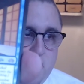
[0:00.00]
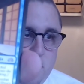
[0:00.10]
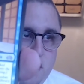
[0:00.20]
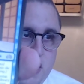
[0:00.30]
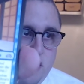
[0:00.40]
So
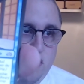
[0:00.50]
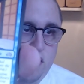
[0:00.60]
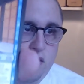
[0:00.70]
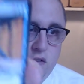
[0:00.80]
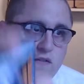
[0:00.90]
it allows you to
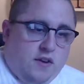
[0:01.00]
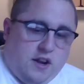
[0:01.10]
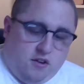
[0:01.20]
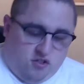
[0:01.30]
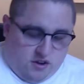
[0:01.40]
tutor for a
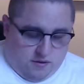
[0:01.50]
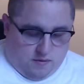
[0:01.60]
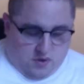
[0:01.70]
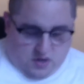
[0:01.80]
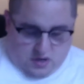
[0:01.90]
ninja.
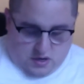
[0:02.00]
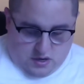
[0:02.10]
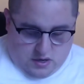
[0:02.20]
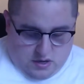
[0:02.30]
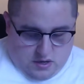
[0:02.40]

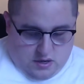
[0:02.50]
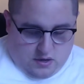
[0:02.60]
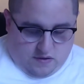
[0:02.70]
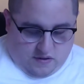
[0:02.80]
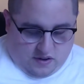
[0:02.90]

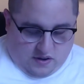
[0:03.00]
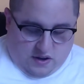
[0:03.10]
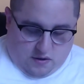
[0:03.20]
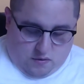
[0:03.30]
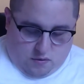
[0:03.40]
So that's kind of
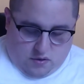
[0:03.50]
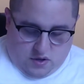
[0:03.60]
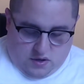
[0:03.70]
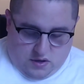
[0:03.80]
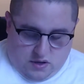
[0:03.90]
cool.
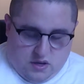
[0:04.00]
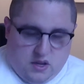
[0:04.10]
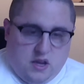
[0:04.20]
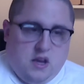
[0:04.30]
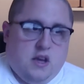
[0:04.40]

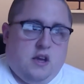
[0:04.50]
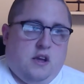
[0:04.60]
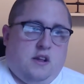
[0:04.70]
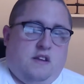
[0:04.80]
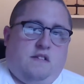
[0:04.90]

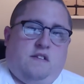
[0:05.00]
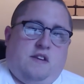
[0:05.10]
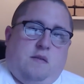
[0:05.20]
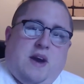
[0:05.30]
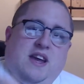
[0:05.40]
This is a
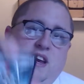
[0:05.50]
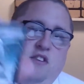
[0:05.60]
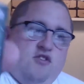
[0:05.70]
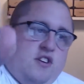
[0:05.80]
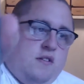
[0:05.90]
rat
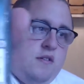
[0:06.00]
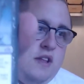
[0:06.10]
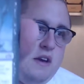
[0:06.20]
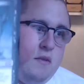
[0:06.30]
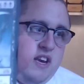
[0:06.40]
ninja
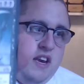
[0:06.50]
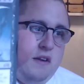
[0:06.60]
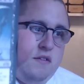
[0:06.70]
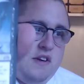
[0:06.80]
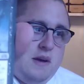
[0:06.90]
that when he
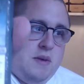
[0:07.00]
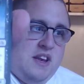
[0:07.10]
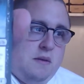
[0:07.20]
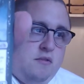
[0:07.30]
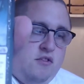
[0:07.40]
deals combat
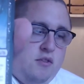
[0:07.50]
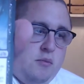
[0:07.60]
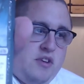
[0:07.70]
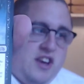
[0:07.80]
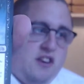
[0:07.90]
damage to a
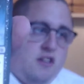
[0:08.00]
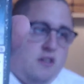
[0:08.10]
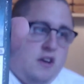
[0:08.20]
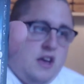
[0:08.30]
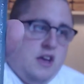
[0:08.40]
player,
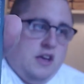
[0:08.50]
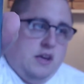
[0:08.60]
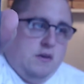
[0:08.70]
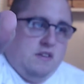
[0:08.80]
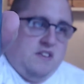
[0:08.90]
you
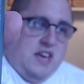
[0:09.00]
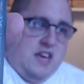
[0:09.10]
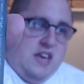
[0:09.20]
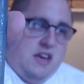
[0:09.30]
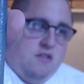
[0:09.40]
can take
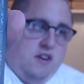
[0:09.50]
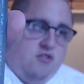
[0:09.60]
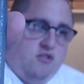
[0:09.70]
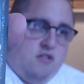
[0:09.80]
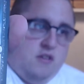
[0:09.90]
a
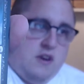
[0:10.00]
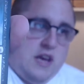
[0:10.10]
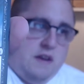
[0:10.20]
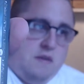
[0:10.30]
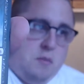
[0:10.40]
creature out
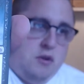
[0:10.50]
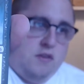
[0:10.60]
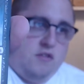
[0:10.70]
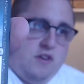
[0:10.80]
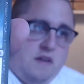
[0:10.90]
of an opponent's
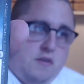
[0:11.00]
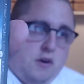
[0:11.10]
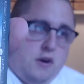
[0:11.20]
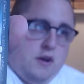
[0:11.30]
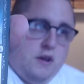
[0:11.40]

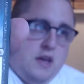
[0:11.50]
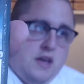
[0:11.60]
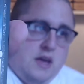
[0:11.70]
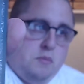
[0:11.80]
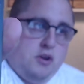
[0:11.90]
graveyard
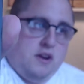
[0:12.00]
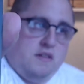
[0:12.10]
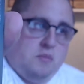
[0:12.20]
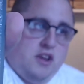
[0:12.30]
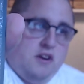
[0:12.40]
and put it into
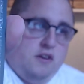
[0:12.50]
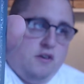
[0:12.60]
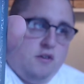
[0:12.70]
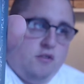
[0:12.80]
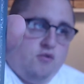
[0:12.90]
play under your
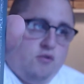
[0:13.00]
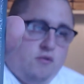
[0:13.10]
control.